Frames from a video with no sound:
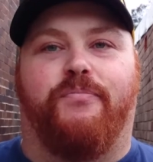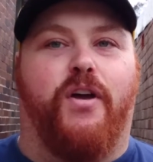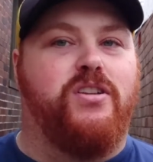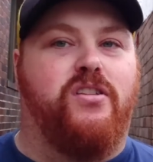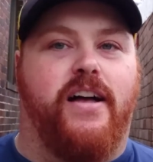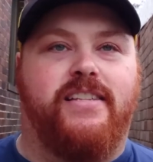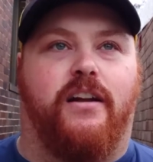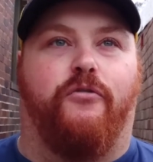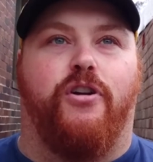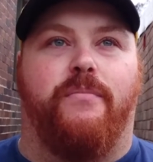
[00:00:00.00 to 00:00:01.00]
those lights
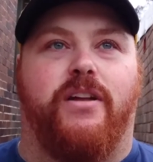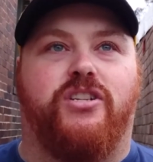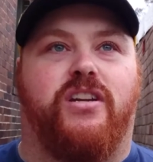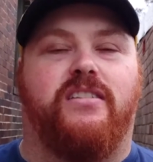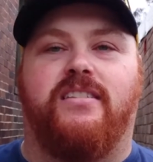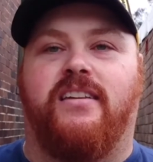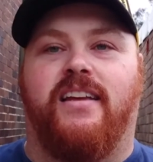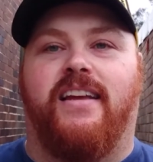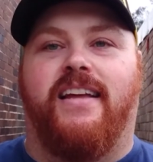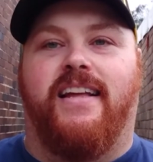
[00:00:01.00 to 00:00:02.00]
that I've already mentioned.
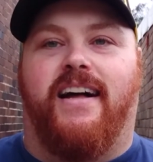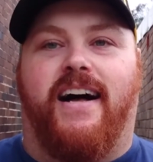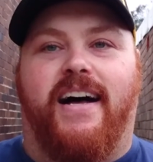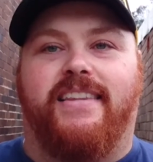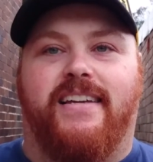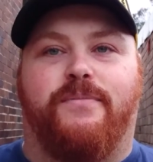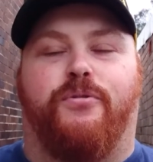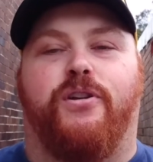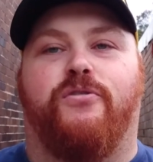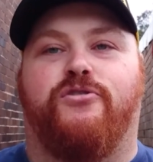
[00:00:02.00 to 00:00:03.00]
It does a
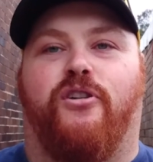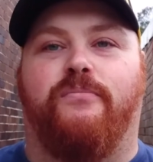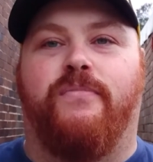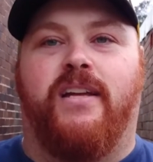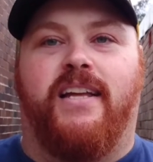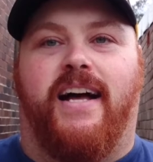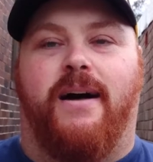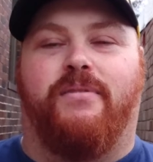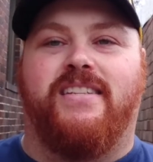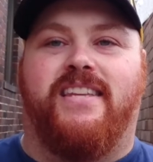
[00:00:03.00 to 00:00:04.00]
pretty good job.
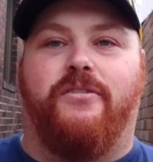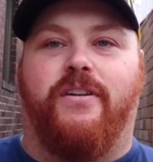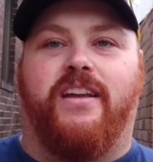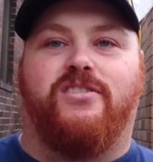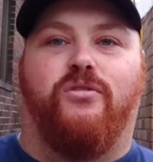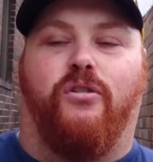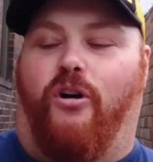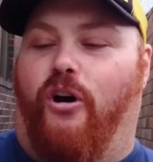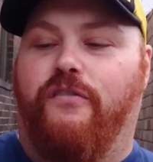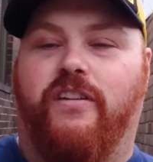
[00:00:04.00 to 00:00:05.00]
Considering it's not
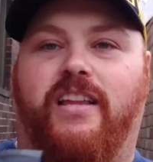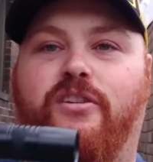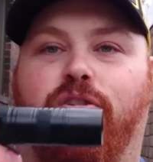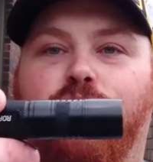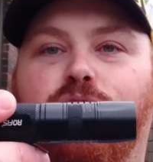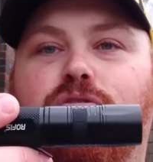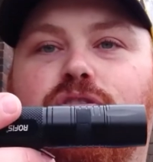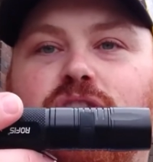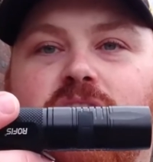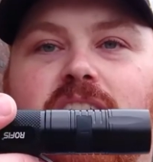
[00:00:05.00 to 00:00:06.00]
overly
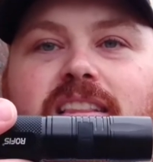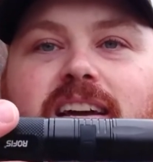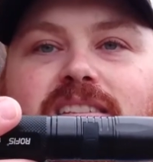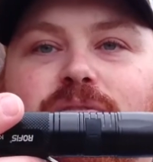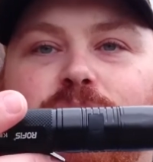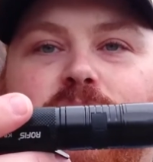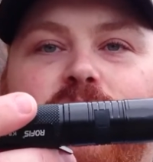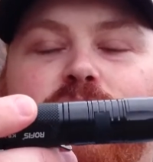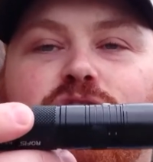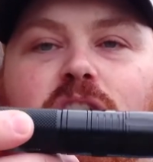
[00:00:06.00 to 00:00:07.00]
huge, it does a
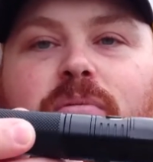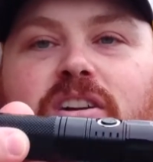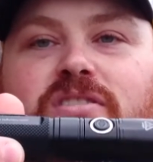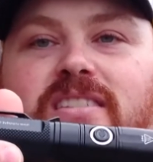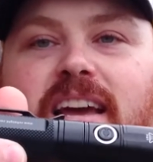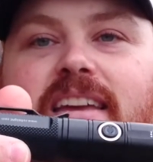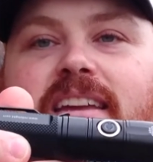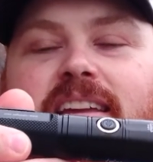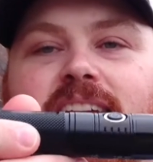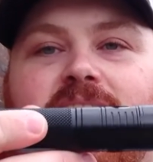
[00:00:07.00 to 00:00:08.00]
really good job, I should say.
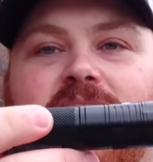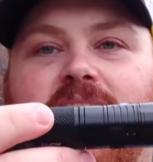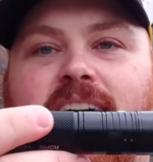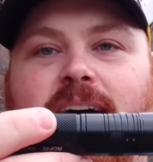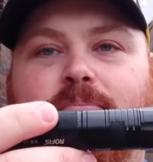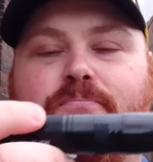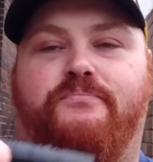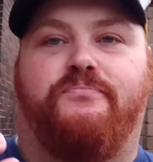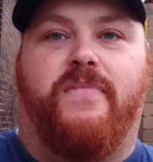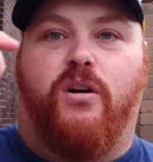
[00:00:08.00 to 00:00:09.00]

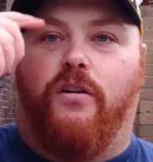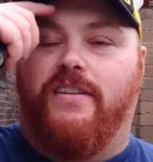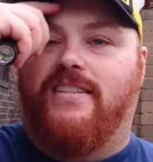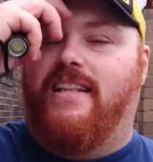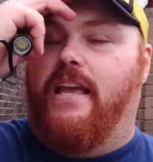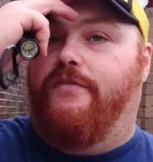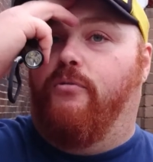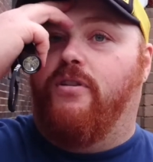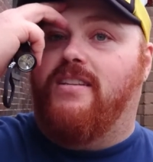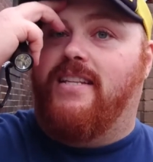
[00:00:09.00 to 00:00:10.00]
Obviously, if you
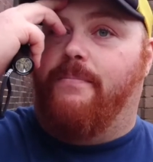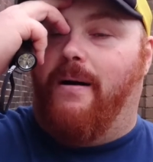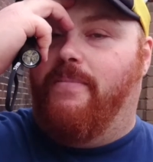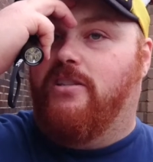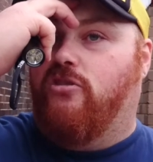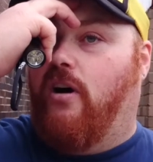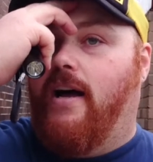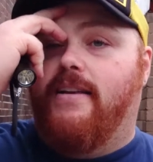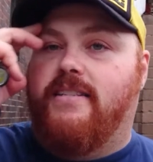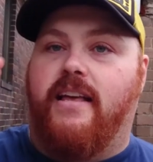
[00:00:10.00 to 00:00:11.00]
want to step up in
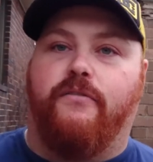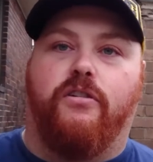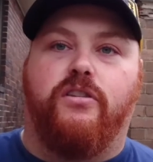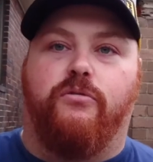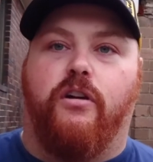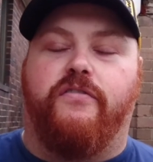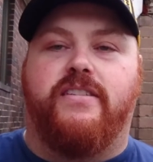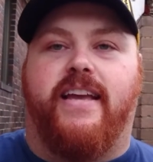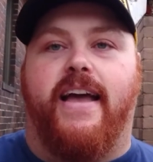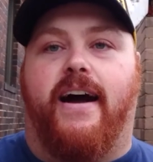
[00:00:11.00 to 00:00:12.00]
size, they've got the
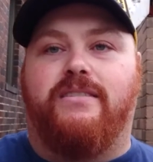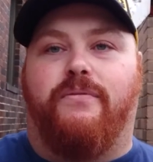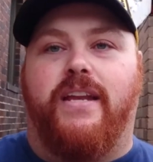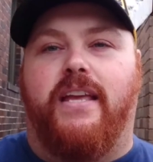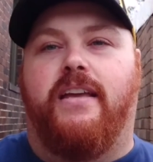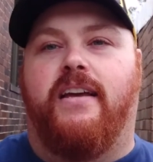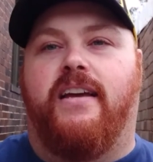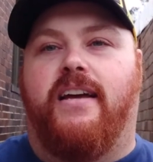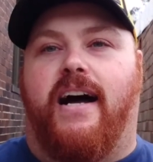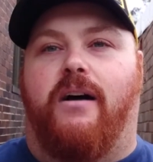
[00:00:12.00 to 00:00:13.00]
Rofis
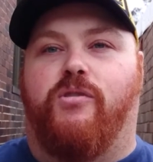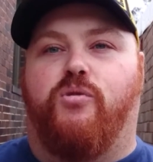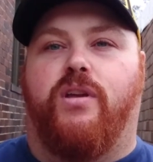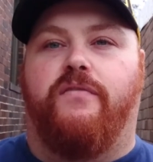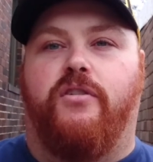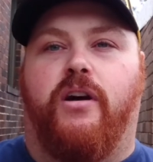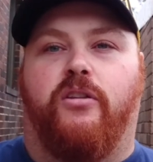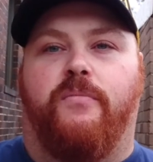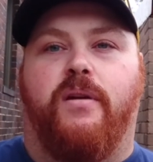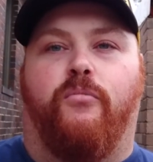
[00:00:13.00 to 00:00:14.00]
KR20, which will give you a
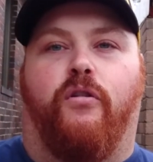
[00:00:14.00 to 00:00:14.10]
little bit